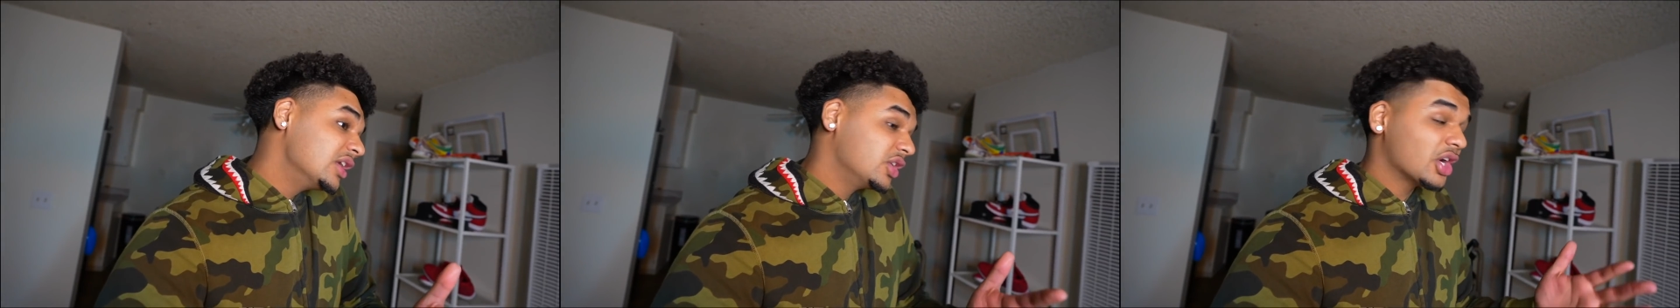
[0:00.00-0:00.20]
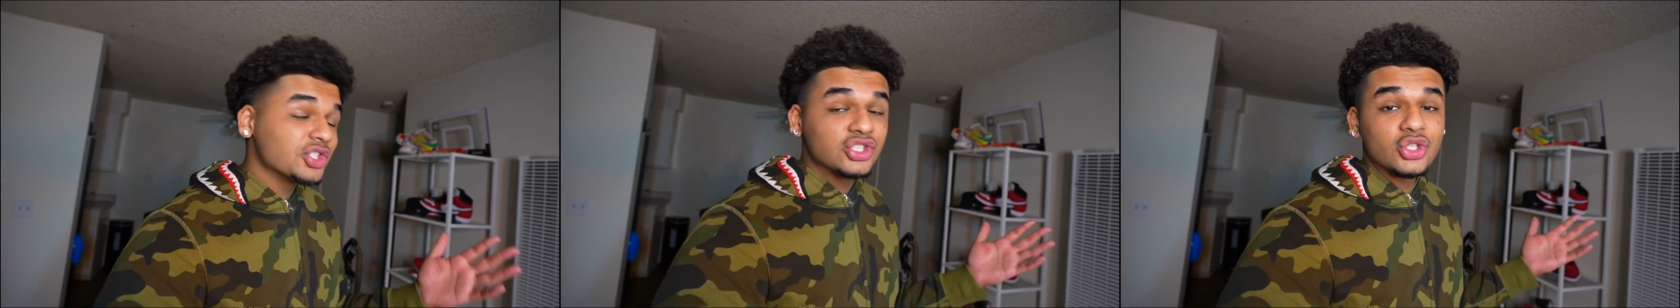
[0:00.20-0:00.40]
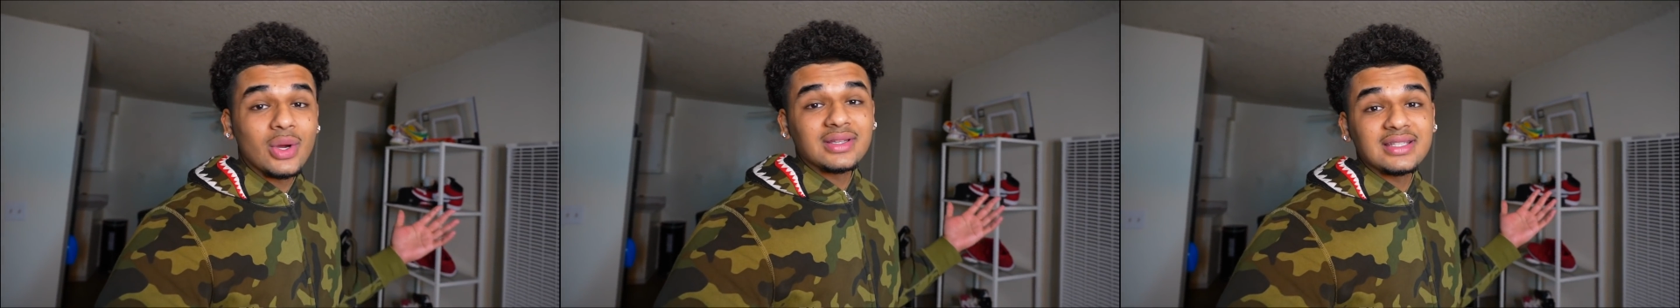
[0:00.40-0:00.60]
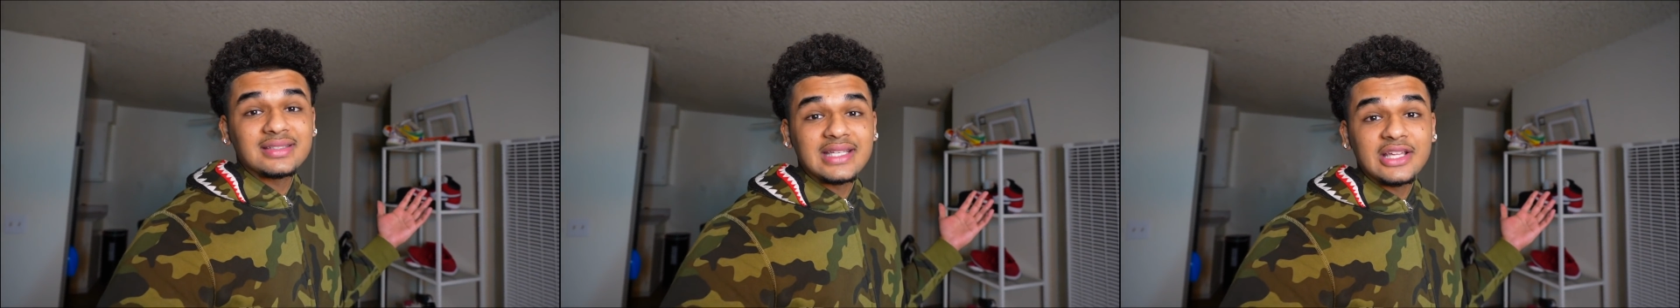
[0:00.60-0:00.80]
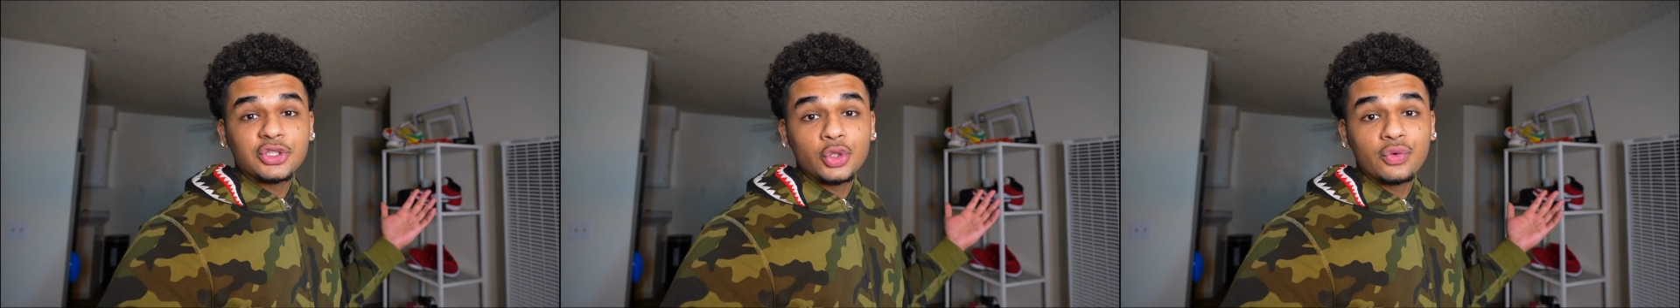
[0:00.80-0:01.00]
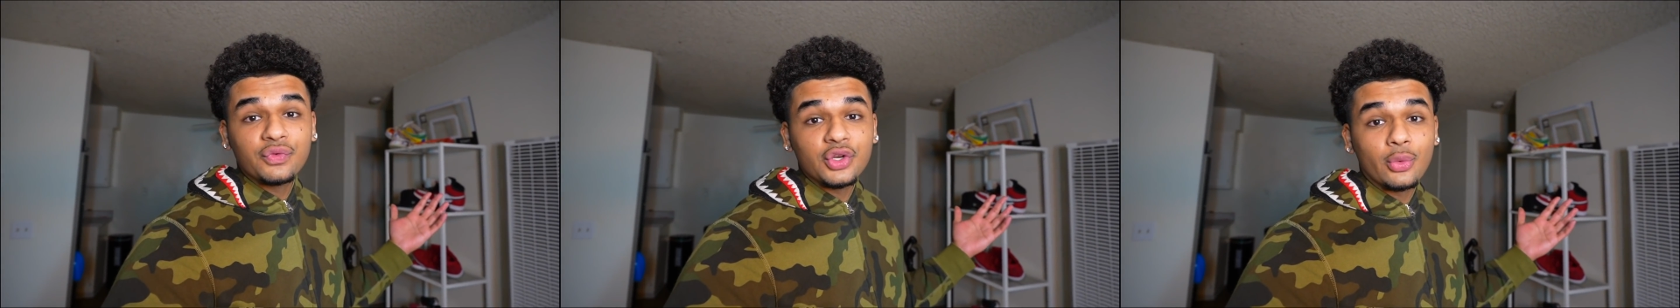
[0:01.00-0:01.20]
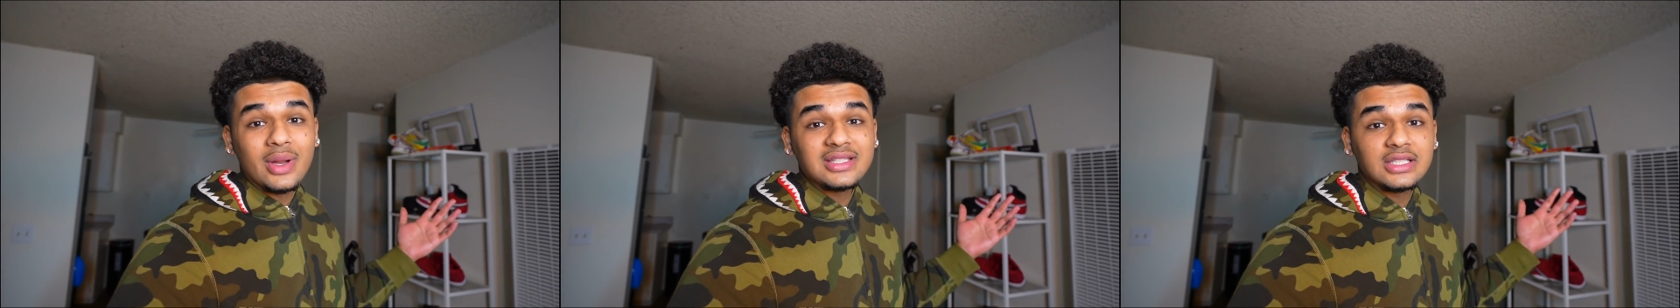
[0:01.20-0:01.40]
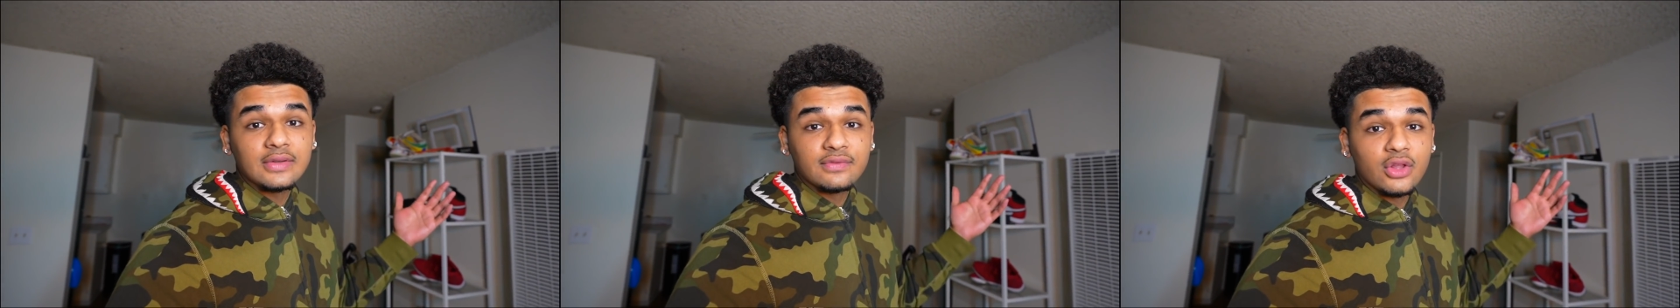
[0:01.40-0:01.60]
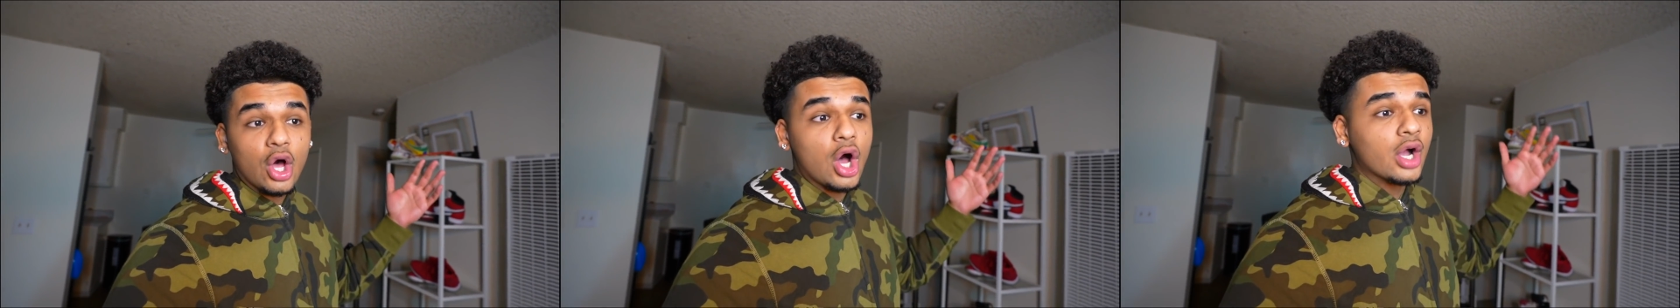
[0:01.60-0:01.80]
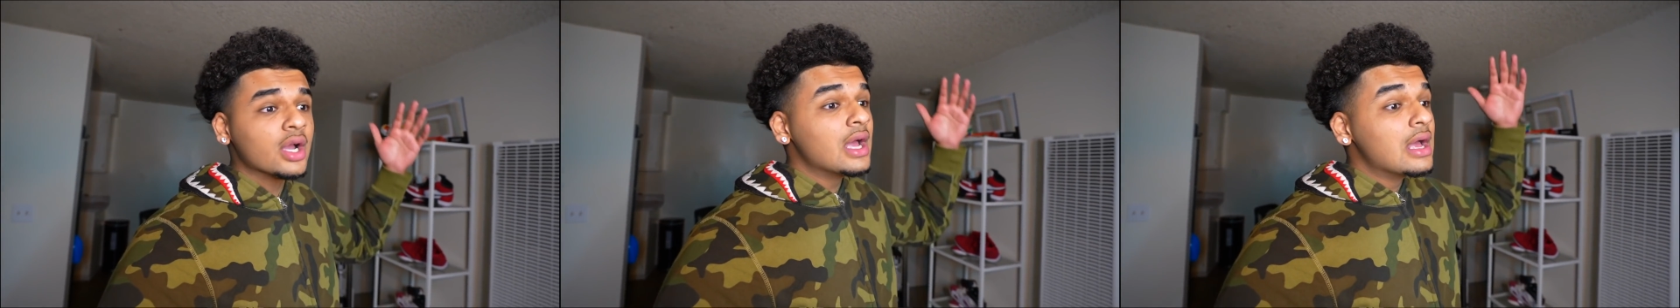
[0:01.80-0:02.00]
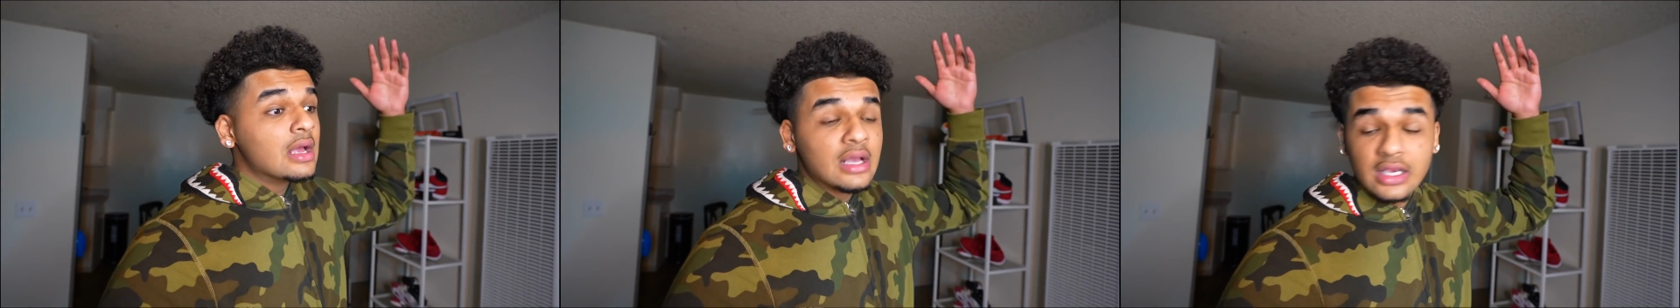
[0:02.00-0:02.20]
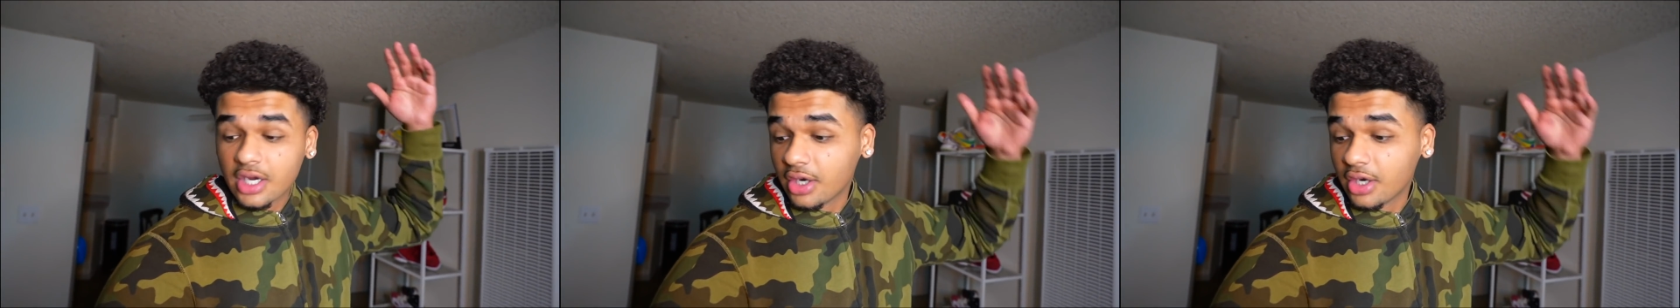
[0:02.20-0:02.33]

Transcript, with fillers: y'all just gonna have to stay tuned for the rest of the vlog.